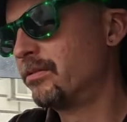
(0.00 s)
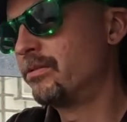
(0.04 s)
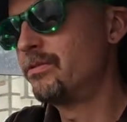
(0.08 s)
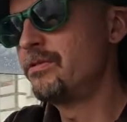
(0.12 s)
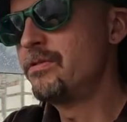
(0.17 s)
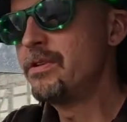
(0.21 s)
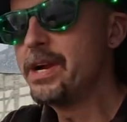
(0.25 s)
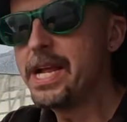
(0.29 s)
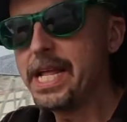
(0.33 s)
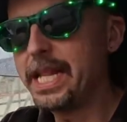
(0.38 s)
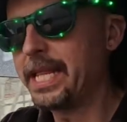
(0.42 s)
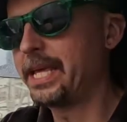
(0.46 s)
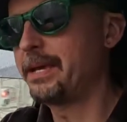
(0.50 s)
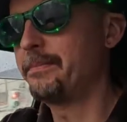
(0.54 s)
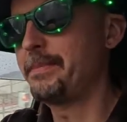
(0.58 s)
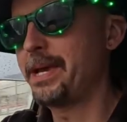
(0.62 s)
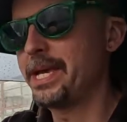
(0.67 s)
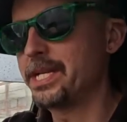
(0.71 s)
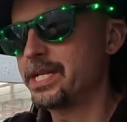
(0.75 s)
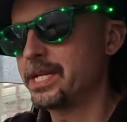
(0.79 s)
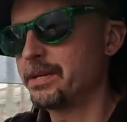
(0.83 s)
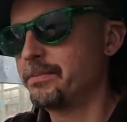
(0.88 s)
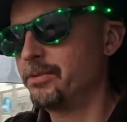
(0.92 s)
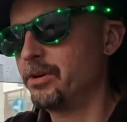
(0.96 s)
really
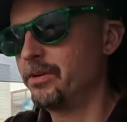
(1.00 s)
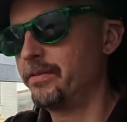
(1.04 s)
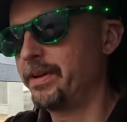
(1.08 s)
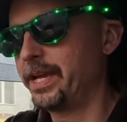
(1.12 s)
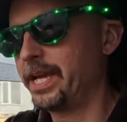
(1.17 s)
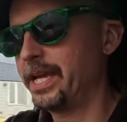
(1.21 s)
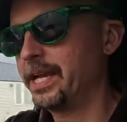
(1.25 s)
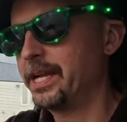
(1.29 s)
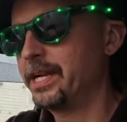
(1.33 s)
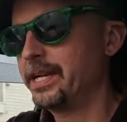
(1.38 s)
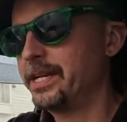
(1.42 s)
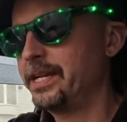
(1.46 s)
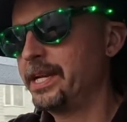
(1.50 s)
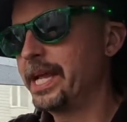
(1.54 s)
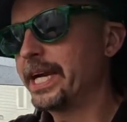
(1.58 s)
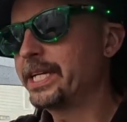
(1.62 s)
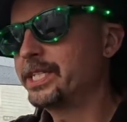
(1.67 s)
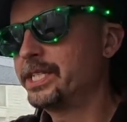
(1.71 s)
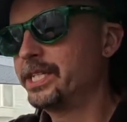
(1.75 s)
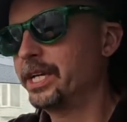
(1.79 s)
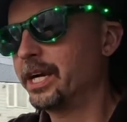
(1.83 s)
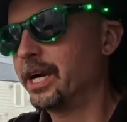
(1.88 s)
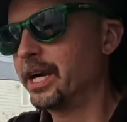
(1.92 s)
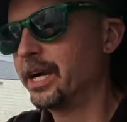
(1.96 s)
amazing movie
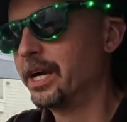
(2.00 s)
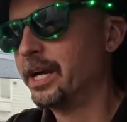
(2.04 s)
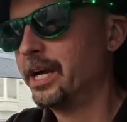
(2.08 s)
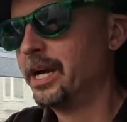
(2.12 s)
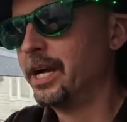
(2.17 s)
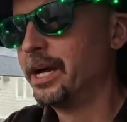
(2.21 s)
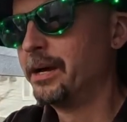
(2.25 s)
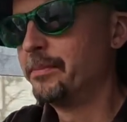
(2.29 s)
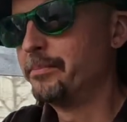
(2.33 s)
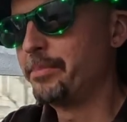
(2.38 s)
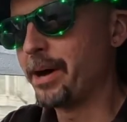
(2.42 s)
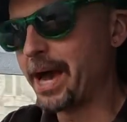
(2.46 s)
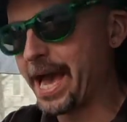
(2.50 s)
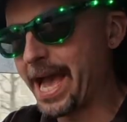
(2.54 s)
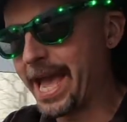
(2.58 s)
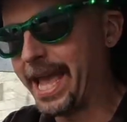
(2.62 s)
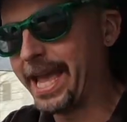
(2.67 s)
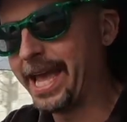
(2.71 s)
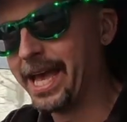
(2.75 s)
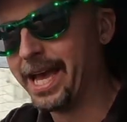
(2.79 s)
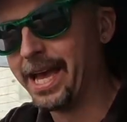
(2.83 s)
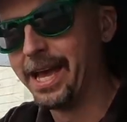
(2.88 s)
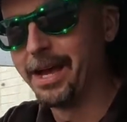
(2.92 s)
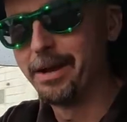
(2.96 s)
next year
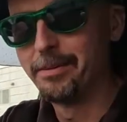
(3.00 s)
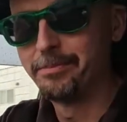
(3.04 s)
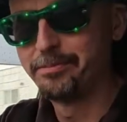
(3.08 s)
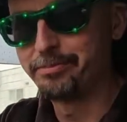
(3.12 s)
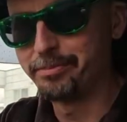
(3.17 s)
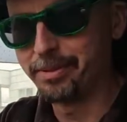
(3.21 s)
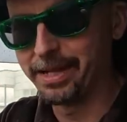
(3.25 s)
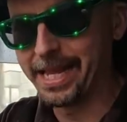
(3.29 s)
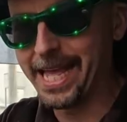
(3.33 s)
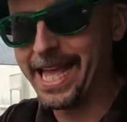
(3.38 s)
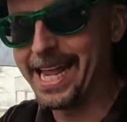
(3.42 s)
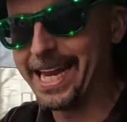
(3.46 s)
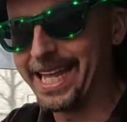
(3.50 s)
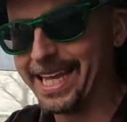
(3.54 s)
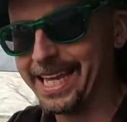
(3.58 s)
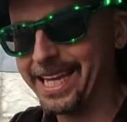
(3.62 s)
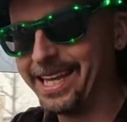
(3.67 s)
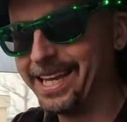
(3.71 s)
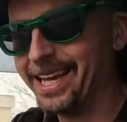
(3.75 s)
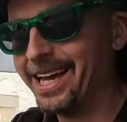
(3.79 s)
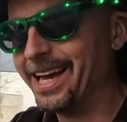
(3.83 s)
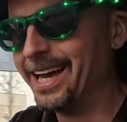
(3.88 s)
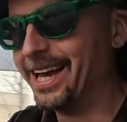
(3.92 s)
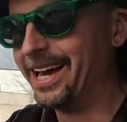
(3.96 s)
by
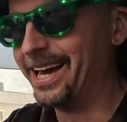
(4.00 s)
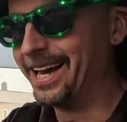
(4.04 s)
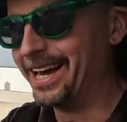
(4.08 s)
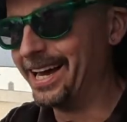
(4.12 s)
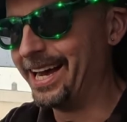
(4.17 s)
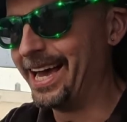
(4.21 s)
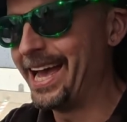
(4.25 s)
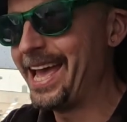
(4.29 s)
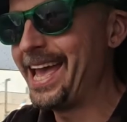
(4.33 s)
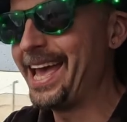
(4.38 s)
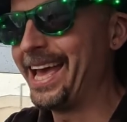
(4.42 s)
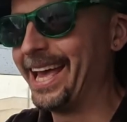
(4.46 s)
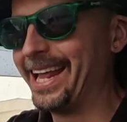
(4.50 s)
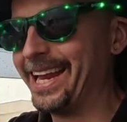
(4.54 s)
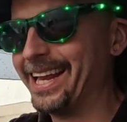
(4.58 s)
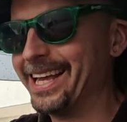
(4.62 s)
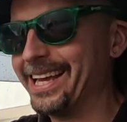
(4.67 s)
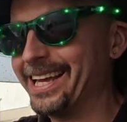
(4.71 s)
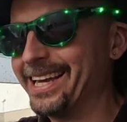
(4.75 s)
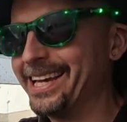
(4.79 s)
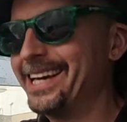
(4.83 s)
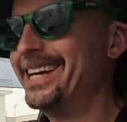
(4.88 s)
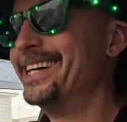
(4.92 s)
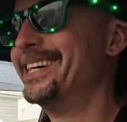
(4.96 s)
planning ahead.
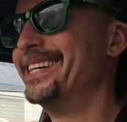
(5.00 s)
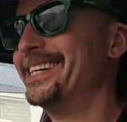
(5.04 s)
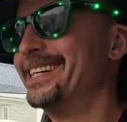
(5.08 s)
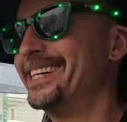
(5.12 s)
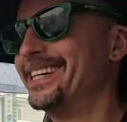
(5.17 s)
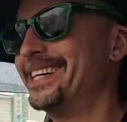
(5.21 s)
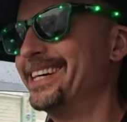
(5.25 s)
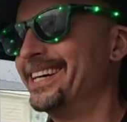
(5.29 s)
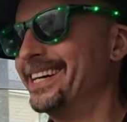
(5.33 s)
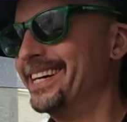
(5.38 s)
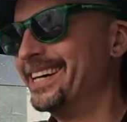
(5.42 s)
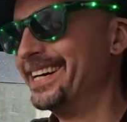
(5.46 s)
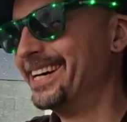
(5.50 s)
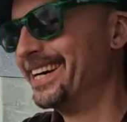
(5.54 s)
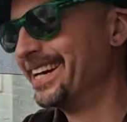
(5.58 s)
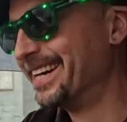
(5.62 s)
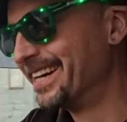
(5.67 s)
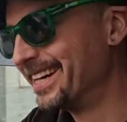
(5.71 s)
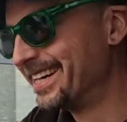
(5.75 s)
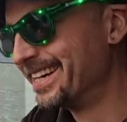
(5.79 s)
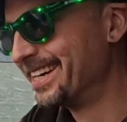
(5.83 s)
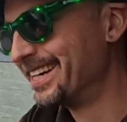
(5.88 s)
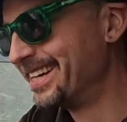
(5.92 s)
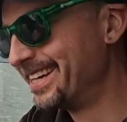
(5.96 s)

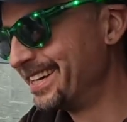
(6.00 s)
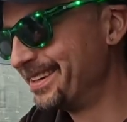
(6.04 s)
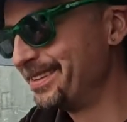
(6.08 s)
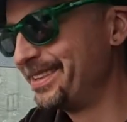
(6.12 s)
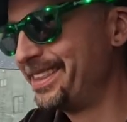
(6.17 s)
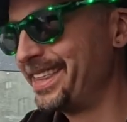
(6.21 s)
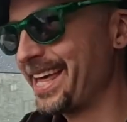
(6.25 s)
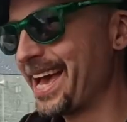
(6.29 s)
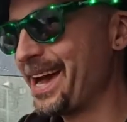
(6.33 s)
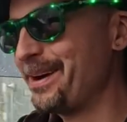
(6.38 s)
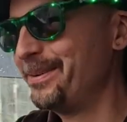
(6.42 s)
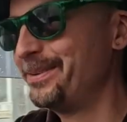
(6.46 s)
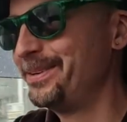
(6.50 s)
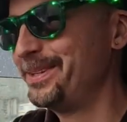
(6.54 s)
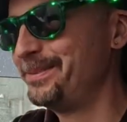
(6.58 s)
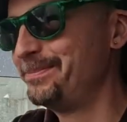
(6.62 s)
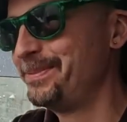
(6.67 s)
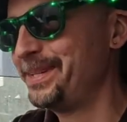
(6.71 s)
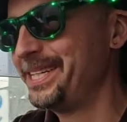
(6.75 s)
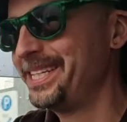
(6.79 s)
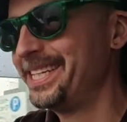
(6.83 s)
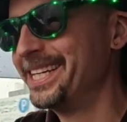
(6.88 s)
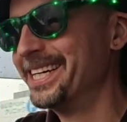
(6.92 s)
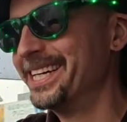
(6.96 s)
That
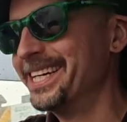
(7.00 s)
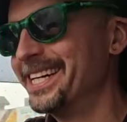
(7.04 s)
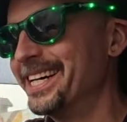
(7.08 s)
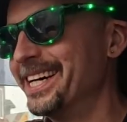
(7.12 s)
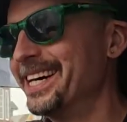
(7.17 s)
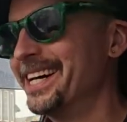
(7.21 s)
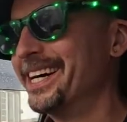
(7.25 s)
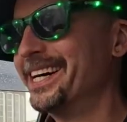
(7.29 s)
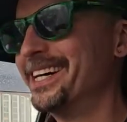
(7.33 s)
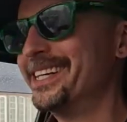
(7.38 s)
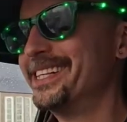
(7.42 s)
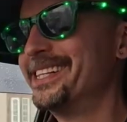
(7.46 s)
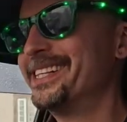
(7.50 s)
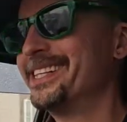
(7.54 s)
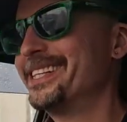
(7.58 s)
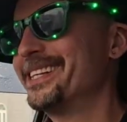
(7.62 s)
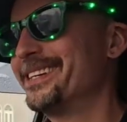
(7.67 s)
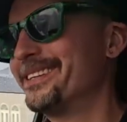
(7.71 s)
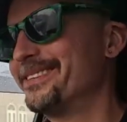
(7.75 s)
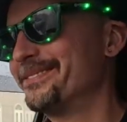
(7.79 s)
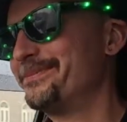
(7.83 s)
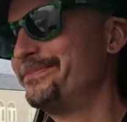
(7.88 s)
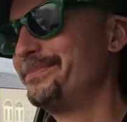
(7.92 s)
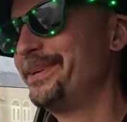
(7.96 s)
would be a
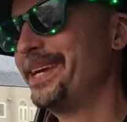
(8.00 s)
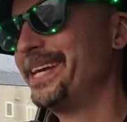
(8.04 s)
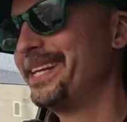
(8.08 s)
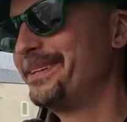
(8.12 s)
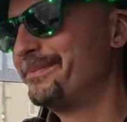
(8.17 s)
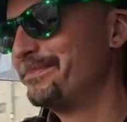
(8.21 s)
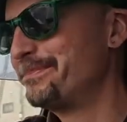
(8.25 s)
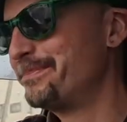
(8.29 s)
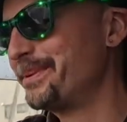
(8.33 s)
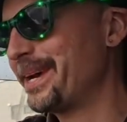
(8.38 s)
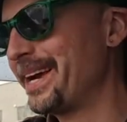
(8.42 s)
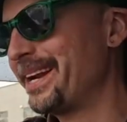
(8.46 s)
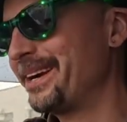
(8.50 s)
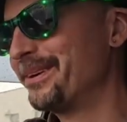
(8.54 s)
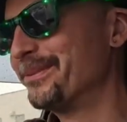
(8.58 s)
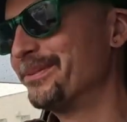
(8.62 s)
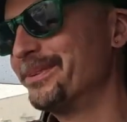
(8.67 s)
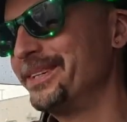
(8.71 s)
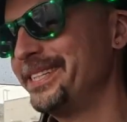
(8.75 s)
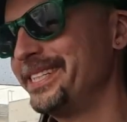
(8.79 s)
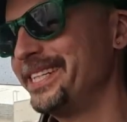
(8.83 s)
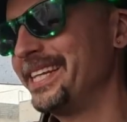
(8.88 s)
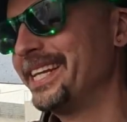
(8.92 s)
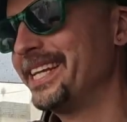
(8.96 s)
little bit better,
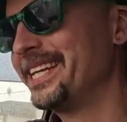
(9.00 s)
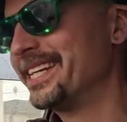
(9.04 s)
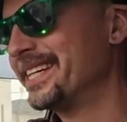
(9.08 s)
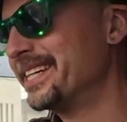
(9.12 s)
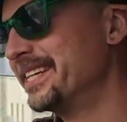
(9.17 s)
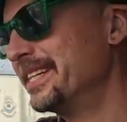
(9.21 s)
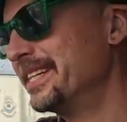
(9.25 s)
wouldn't it?